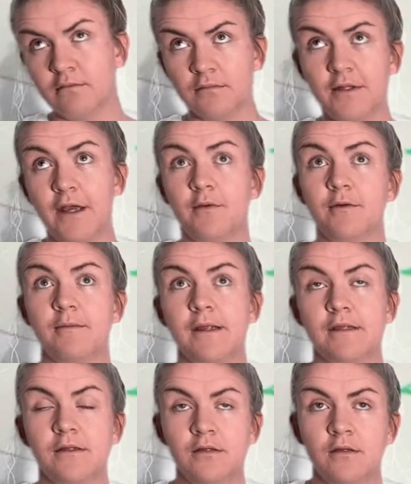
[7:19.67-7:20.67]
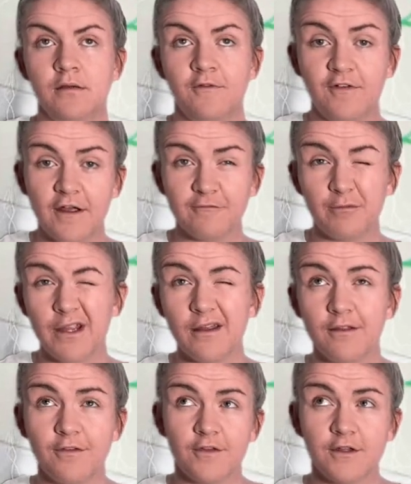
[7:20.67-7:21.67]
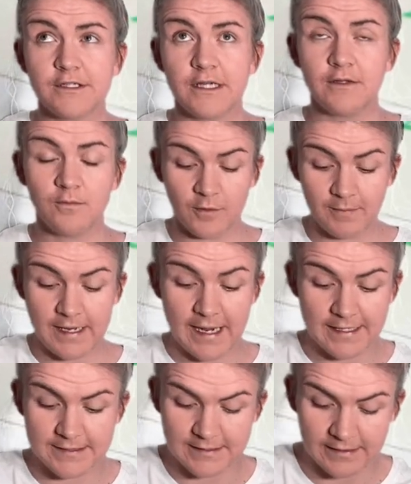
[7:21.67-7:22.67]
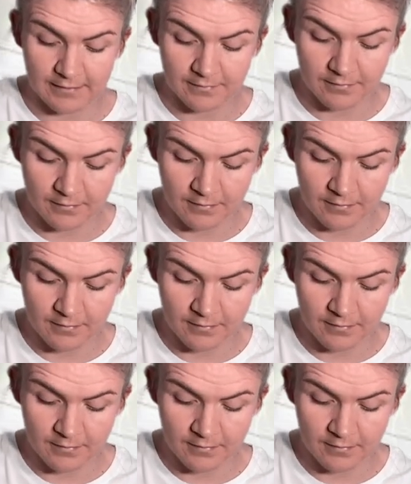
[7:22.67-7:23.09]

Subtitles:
That would be 5 bigger than 13 would be 18.